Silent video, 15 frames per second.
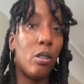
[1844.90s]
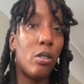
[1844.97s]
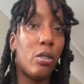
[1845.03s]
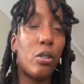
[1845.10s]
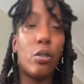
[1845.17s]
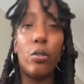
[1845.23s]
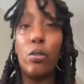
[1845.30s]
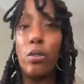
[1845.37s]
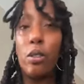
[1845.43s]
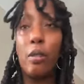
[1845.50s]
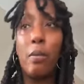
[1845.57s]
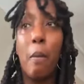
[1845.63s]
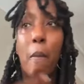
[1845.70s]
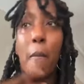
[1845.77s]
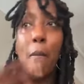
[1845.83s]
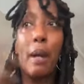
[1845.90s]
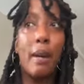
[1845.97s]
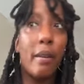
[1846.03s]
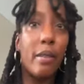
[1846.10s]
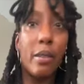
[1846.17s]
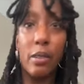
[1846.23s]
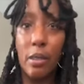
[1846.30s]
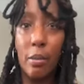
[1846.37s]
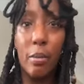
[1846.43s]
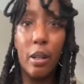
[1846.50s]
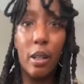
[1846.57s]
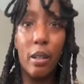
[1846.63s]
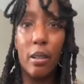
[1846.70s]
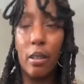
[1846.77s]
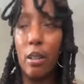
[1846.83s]
So you should never marry
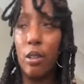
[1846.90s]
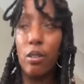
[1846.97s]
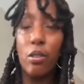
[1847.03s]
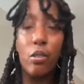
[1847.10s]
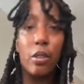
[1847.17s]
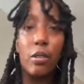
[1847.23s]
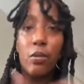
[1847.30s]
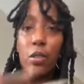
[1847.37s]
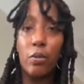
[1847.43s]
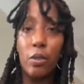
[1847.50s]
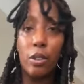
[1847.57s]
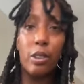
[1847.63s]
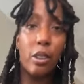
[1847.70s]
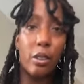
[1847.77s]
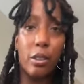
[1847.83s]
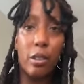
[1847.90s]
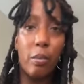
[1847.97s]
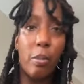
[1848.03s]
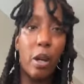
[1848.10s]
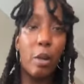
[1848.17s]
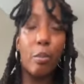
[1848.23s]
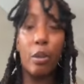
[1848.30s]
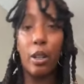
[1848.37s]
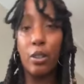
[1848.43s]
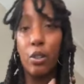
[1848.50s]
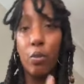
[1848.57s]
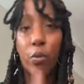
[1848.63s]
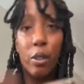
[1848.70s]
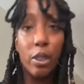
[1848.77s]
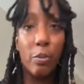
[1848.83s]
somebody and you don't even know if you're sexually compatible. That's
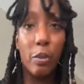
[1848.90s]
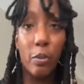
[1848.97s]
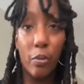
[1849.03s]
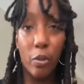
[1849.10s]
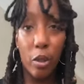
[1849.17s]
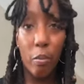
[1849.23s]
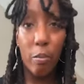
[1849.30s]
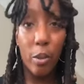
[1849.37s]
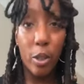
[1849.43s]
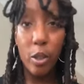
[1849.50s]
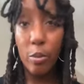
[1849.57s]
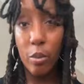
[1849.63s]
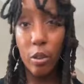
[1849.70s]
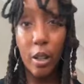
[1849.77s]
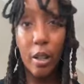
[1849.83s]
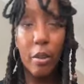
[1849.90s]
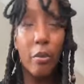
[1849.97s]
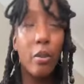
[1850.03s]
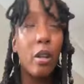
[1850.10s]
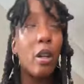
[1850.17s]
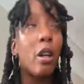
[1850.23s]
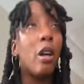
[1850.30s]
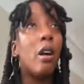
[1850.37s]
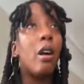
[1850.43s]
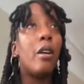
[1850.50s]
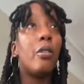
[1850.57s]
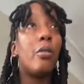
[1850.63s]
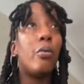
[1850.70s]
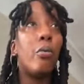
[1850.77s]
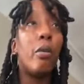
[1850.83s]
a recipe for a miserable life
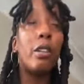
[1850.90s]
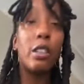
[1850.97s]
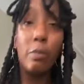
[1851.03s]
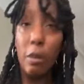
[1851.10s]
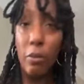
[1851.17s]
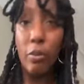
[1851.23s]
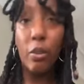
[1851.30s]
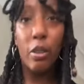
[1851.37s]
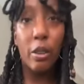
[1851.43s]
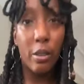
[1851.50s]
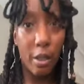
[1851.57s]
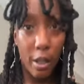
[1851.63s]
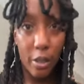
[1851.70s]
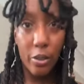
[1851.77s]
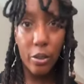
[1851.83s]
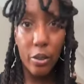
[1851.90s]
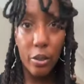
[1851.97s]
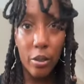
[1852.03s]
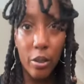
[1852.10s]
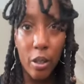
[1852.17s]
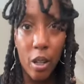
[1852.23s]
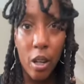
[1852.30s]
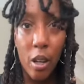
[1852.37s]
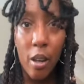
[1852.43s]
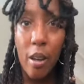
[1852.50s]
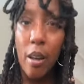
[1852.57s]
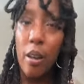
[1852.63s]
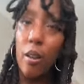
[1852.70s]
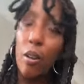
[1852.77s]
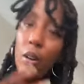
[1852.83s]
and a recipe for a disaster.
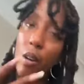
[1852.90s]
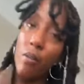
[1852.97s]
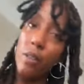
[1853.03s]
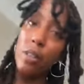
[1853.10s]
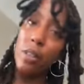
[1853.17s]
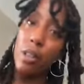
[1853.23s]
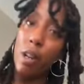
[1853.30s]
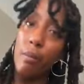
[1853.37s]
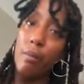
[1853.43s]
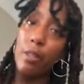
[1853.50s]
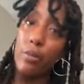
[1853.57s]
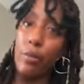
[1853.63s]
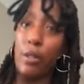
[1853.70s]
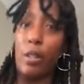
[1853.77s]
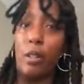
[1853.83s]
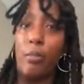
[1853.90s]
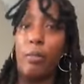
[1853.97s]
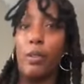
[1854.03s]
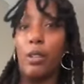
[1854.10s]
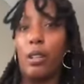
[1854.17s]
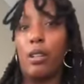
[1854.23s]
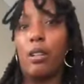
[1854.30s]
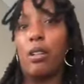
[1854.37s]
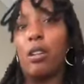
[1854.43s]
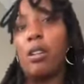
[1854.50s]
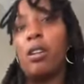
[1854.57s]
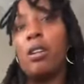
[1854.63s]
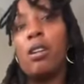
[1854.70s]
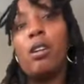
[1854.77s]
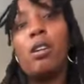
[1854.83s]
And all this comes from the,
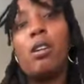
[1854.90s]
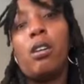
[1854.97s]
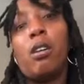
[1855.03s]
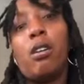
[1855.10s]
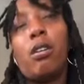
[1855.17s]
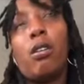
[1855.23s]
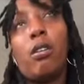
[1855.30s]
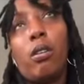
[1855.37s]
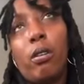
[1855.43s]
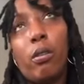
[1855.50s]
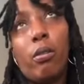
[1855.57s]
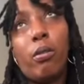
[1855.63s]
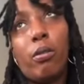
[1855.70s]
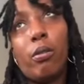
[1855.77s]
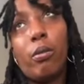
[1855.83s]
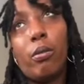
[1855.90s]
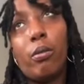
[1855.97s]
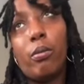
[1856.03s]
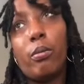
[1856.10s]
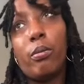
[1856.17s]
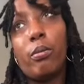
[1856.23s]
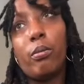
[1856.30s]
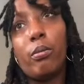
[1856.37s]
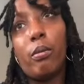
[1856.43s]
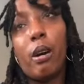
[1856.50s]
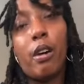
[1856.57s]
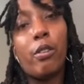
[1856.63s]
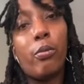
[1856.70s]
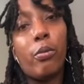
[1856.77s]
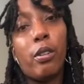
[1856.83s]
oh,
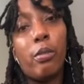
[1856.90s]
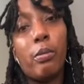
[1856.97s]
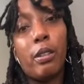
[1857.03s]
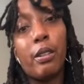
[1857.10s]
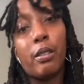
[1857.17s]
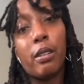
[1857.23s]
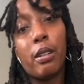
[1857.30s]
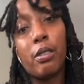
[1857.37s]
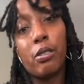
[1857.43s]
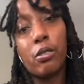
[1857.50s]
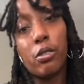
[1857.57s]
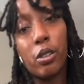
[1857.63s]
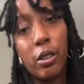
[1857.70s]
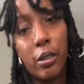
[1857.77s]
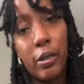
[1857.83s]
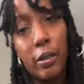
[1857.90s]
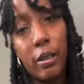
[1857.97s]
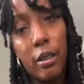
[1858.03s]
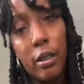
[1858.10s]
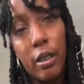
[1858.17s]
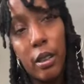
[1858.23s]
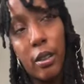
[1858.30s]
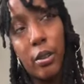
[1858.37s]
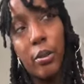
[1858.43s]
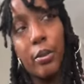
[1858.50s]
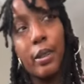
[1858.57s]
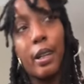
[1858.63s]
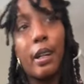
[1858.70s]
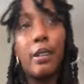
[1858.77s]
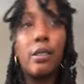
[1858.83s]
I don't want to be looked at as dirty, and oh,
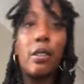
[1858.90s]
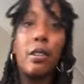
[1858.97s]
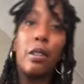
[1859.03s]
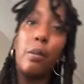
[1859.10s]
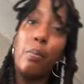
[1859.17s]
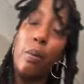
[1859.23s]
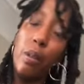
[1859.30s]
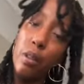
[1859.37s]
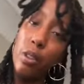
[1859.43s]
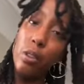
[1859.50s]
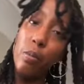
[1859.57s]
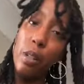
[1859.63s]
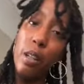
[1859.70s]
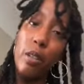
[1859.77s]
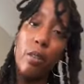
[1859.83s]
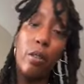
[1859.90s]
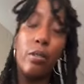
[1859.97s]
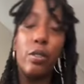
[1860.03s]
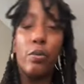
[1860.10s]
God's going to punish me, and all